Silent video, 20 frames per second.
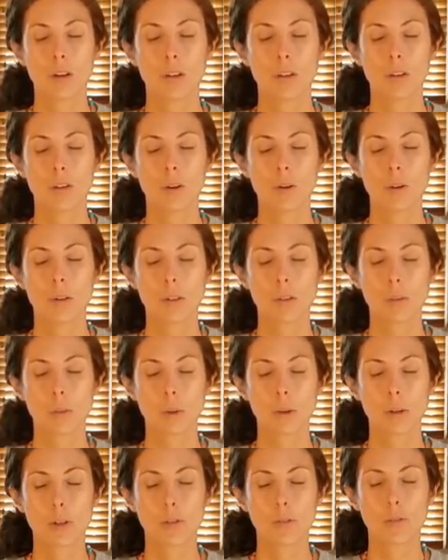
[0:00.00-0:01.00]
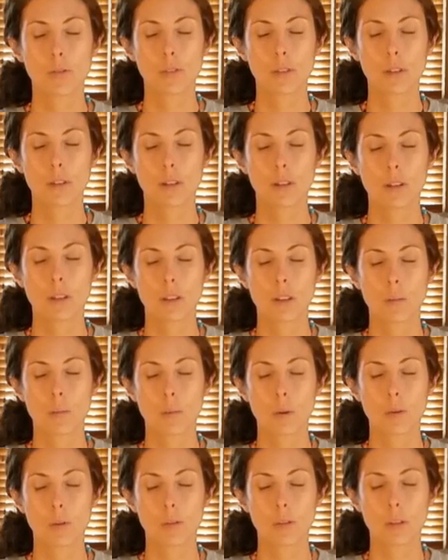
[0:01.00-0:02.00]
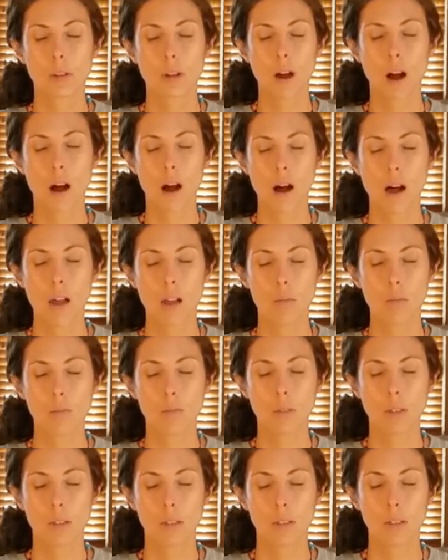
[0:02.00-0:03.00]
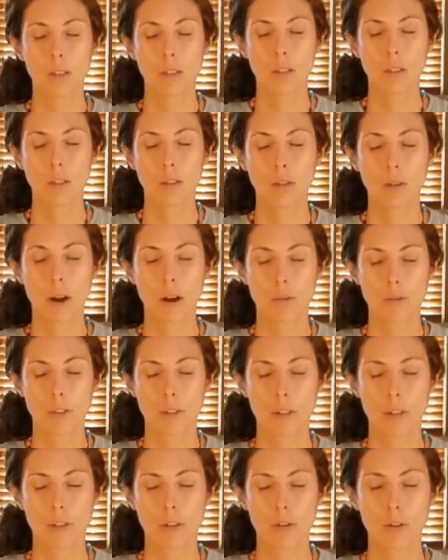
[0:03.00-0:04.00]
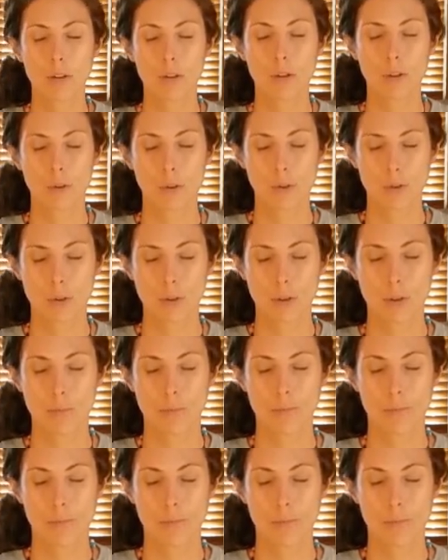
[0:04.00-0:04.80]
notice where you feel the most calm, grounded, or neutral.